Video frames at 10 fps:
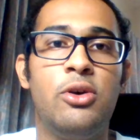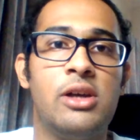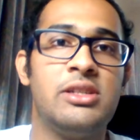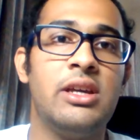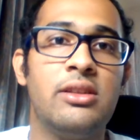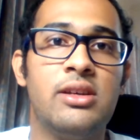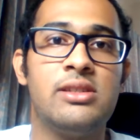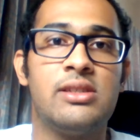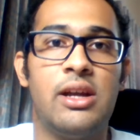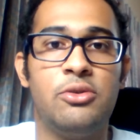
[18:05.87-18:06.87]
are seeing
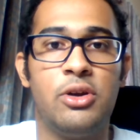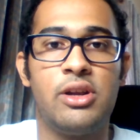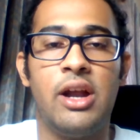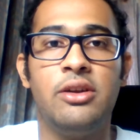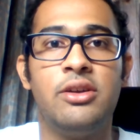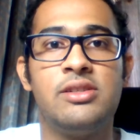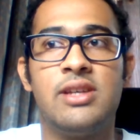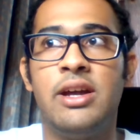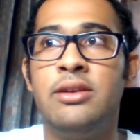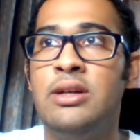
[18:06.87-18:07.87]
this and who are trying to
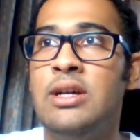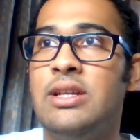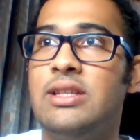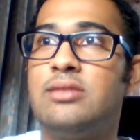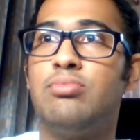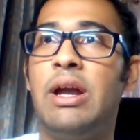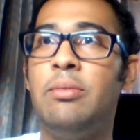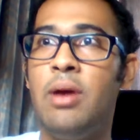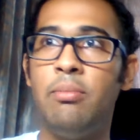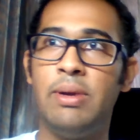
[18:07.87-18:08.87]
decide, this
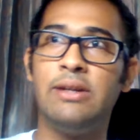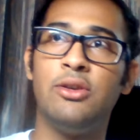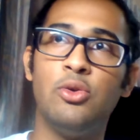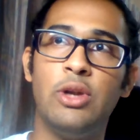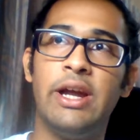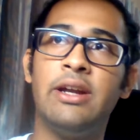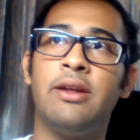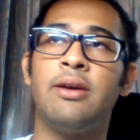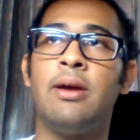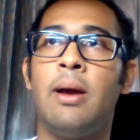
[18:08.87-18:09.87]
might be a bit too late.
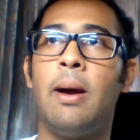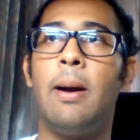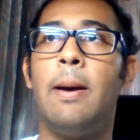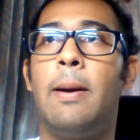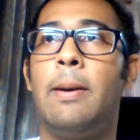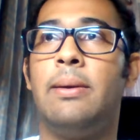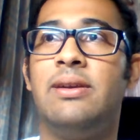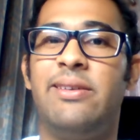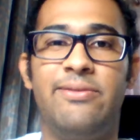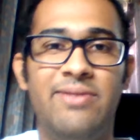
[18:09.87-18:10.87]

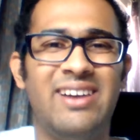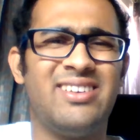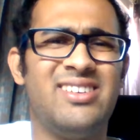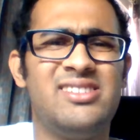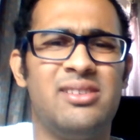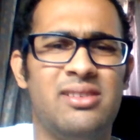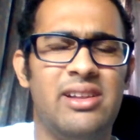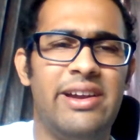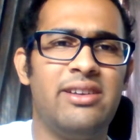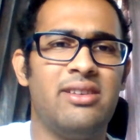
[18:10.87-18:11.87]
In fact, it is
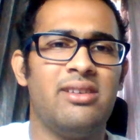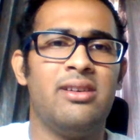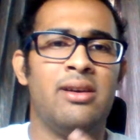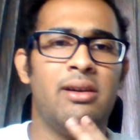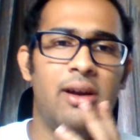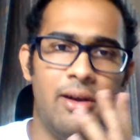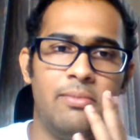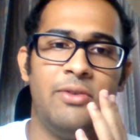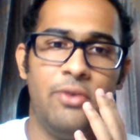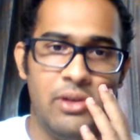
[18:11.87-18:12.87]
late.
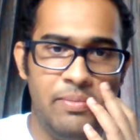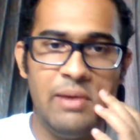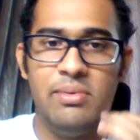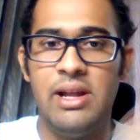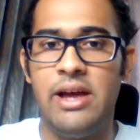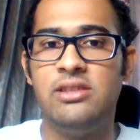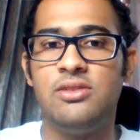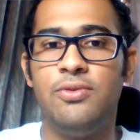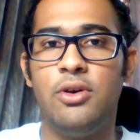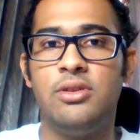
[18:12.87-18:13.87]
But for the people
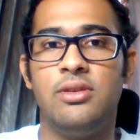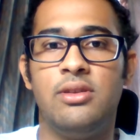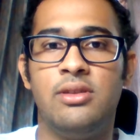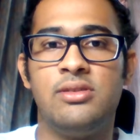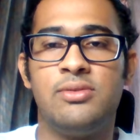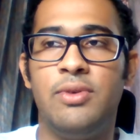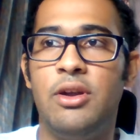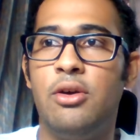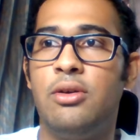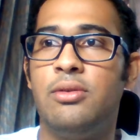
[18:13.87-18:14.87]
henceforth, this
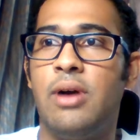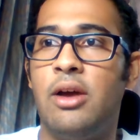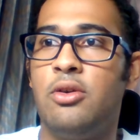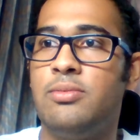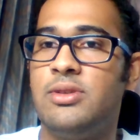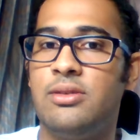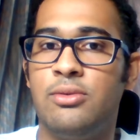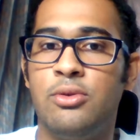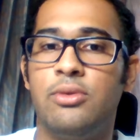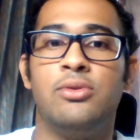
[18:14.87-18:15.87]
video, I hope,
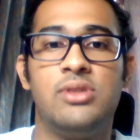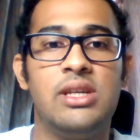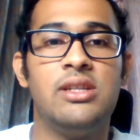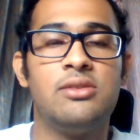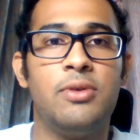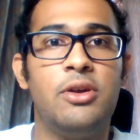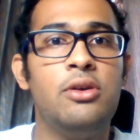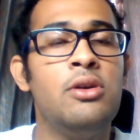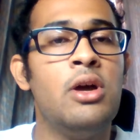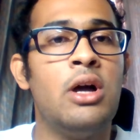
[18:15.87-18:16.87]
who see this video,